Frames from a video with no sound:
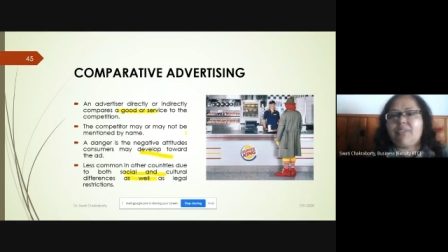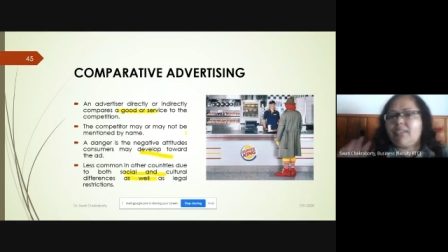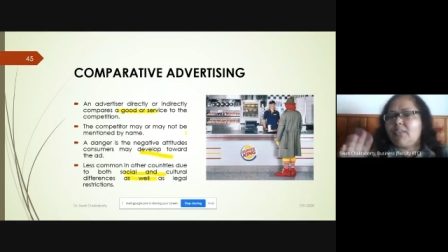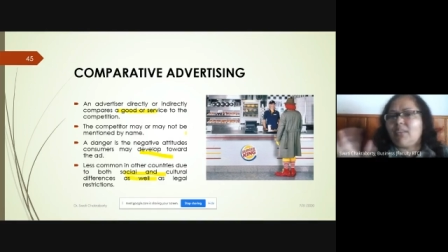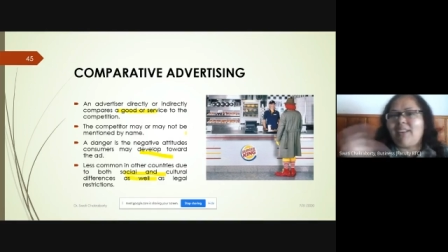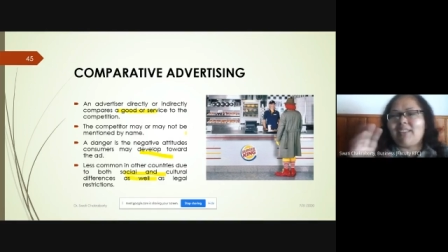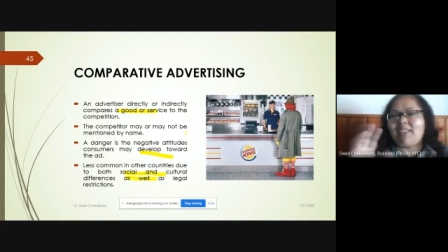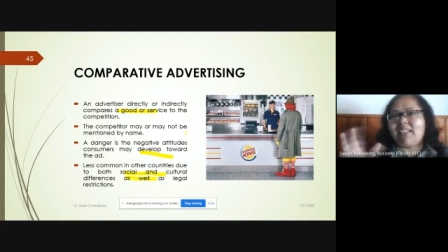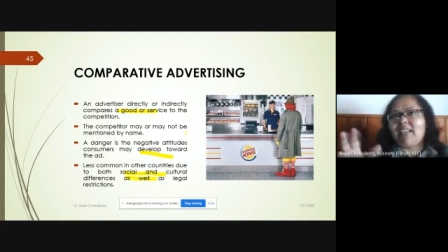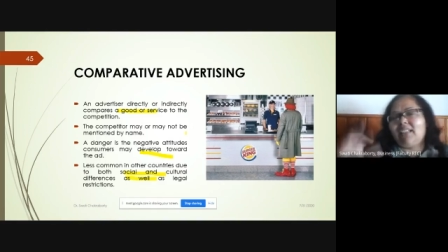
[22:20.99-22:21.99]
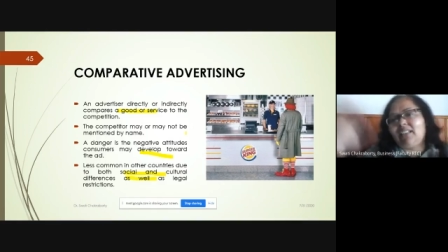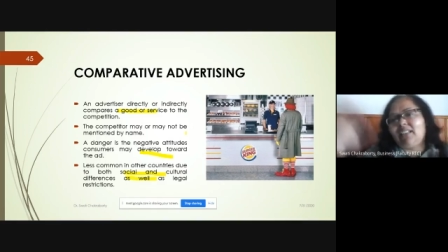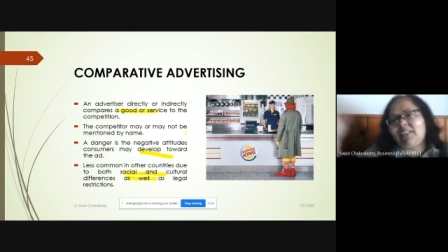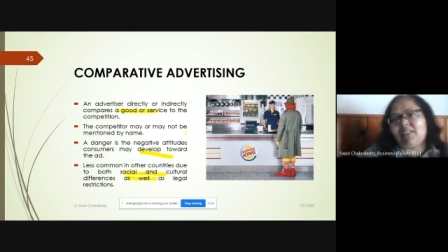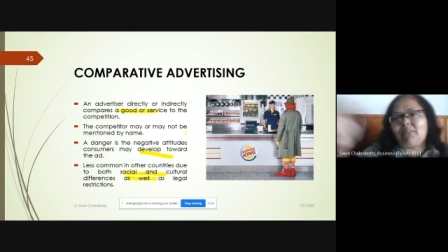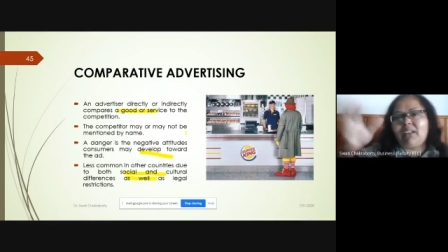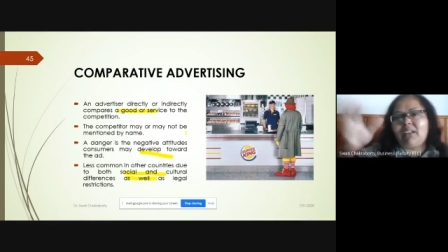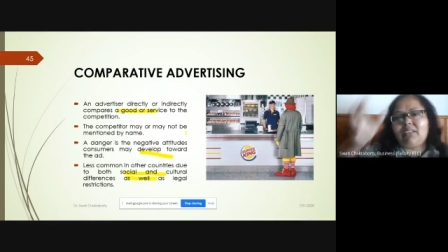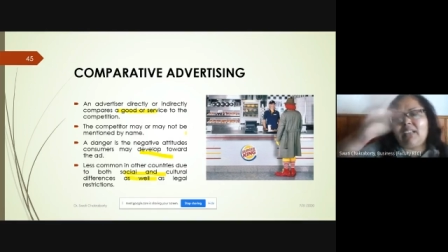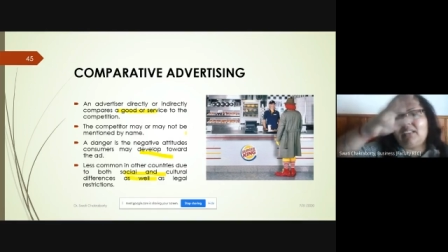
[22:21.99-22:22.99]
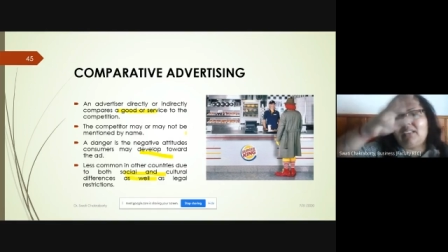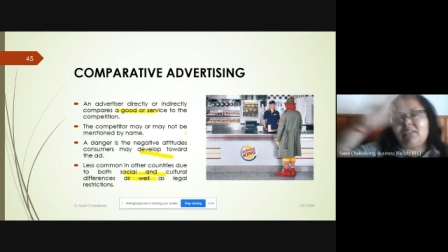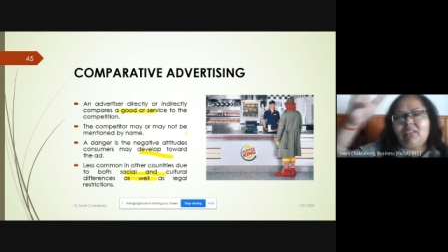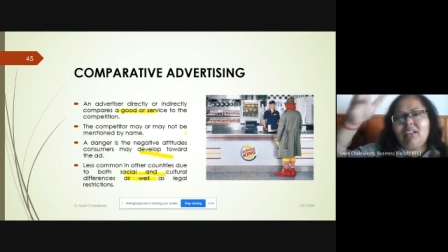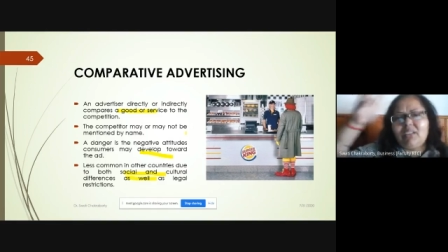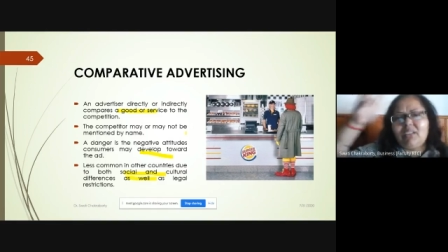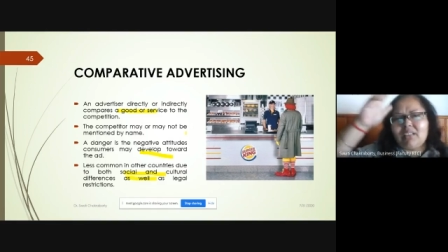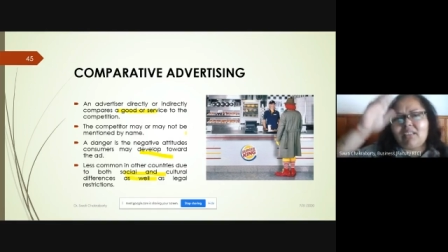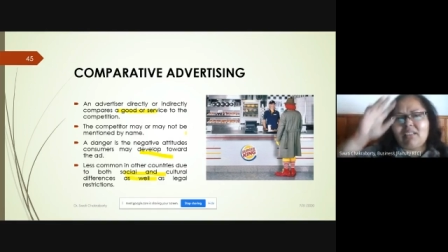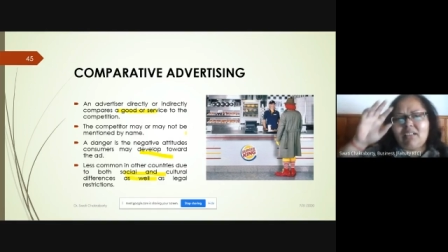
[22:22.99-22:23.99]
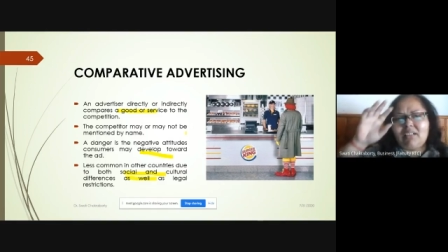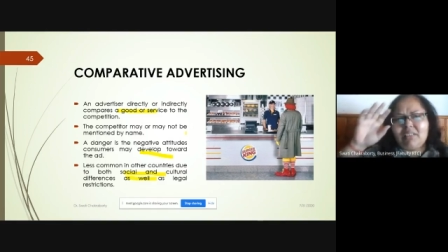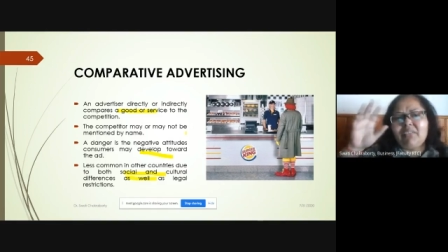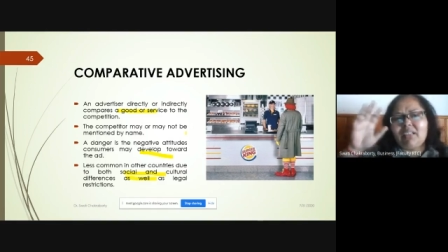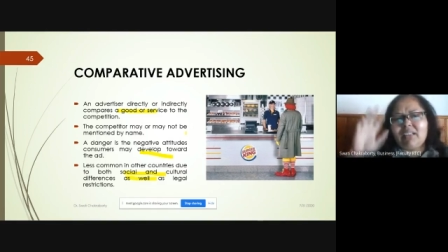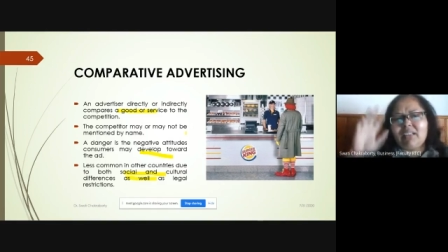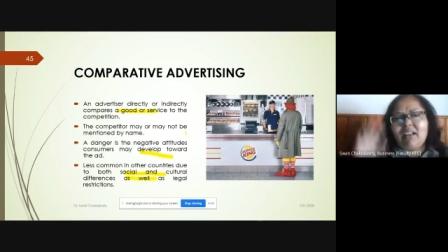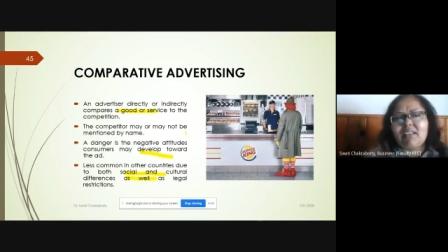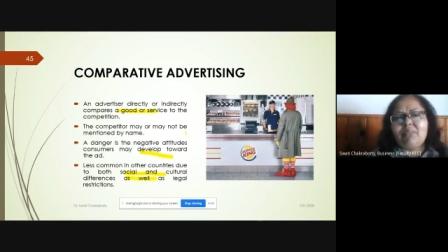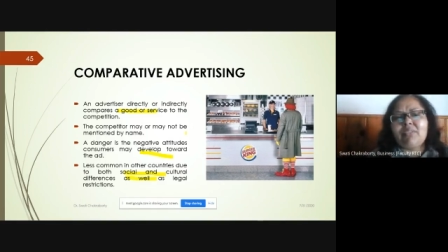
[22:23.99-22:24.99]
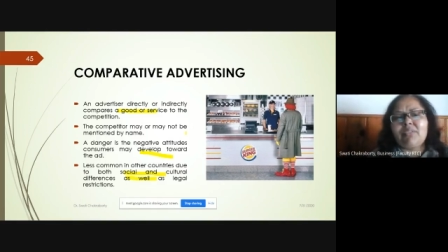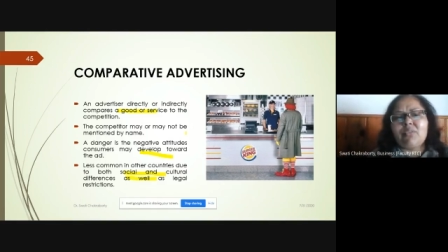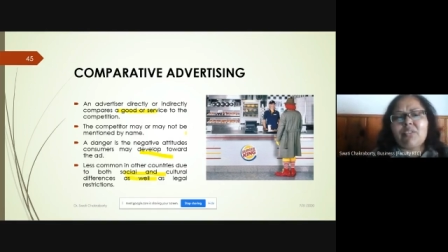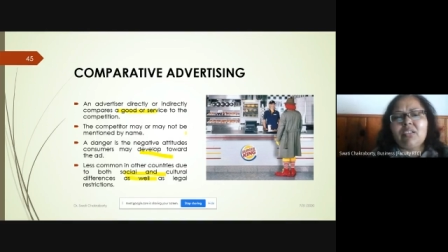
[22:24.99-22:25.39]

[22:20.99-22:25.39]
You cannot say that this is bad or that's it's difficult. There are some social